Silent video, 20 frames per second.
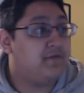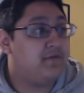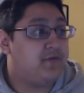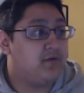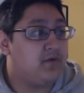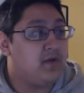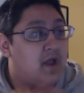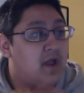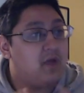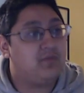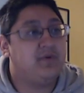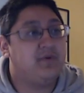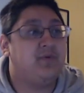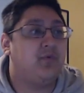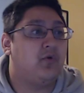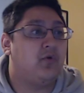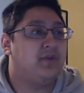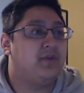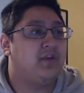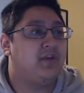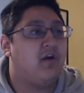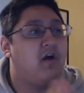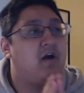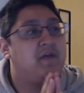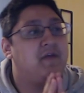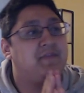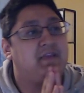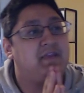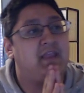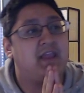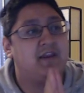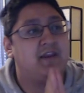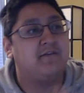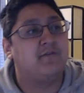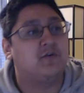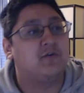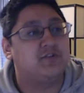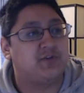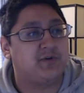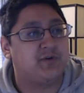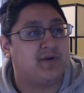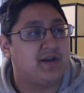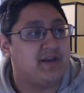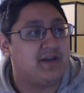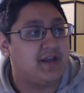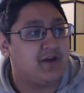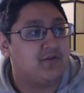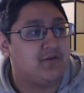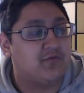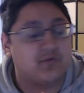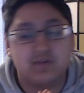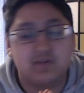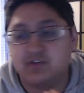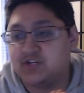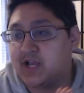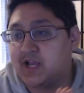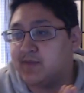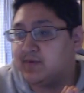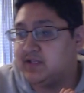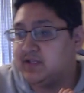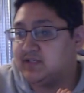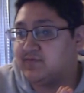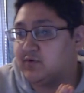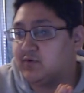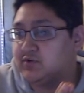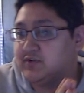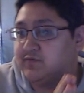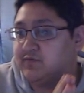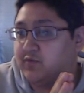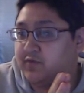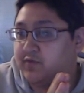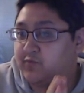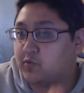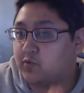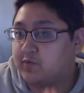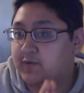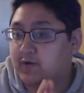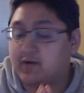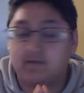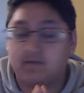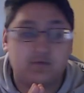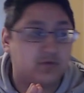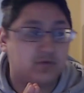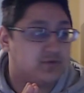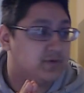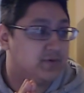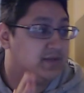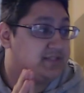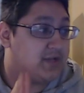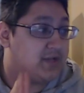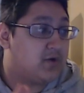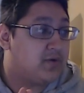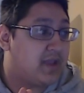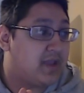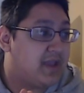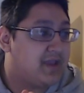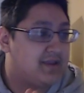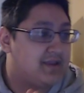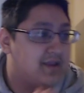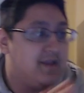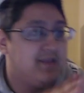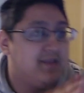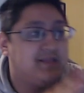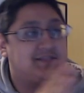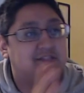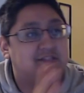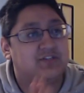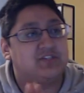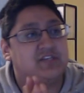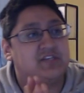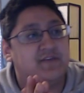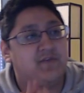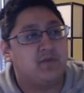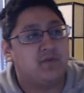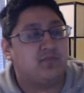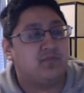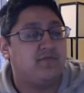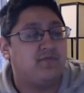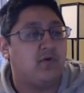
if you're not re-rolling on the anniversary right now for the Japanese version for the fourth year anniversary, it's okay. This is just give you a brief